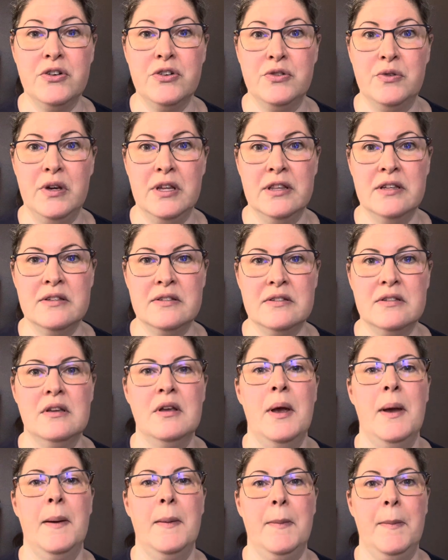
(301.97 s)
doing this,
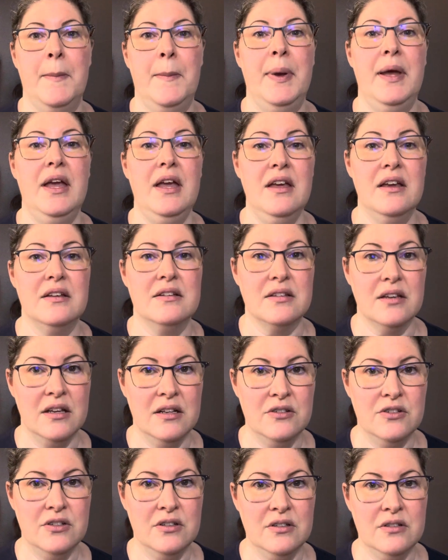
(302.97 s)
pay
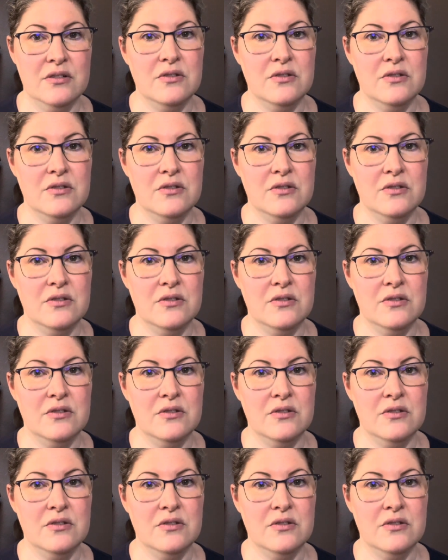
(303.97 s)
attention